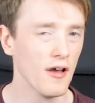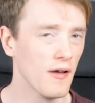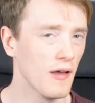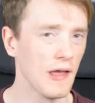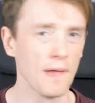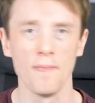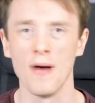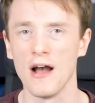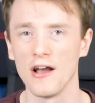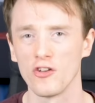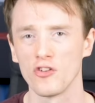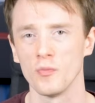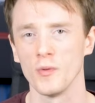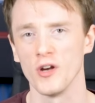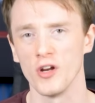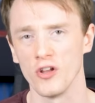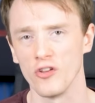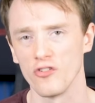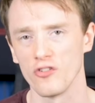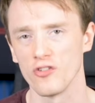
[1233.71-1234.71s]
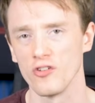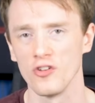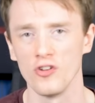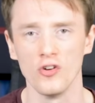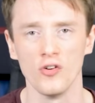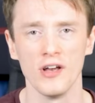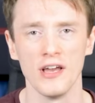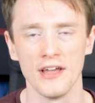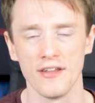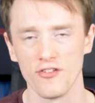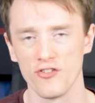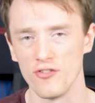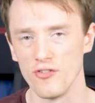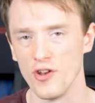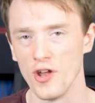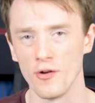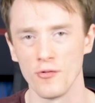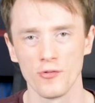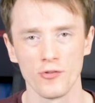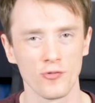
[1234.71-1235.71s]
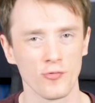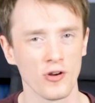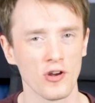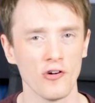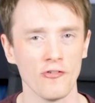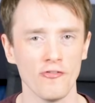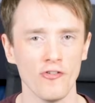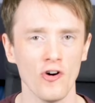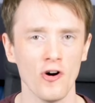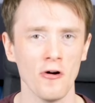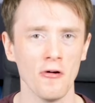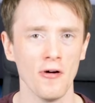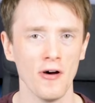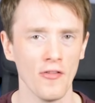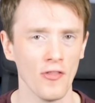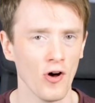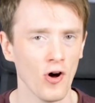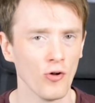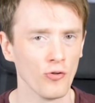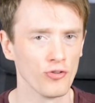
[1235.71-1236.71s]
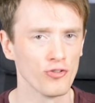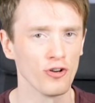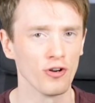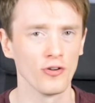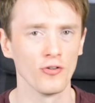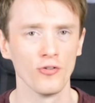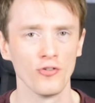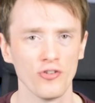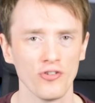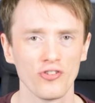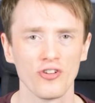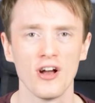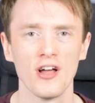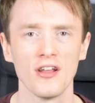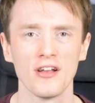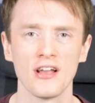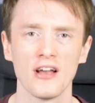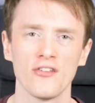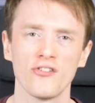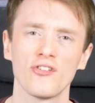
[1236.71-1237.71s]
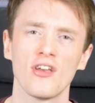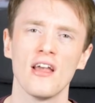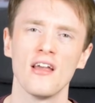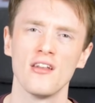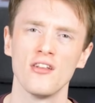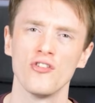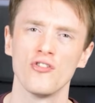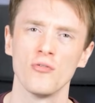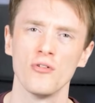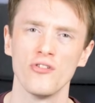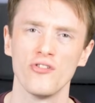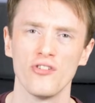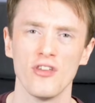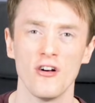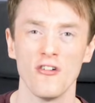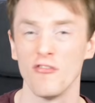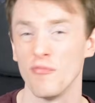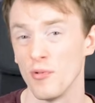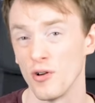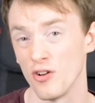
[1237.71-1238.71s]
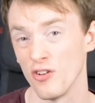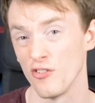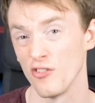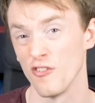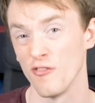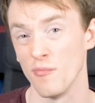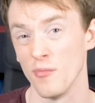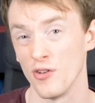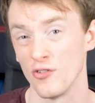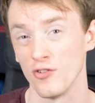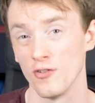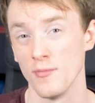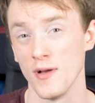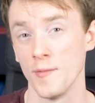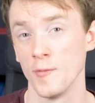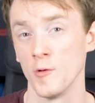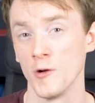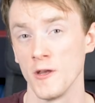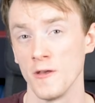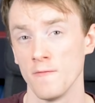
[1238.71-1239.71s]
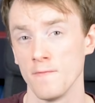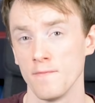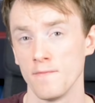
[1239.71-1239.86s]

In my experience, you'll hit note 3 or 4 and the whole chunk will just kind of cascade into itself because of muscle memory.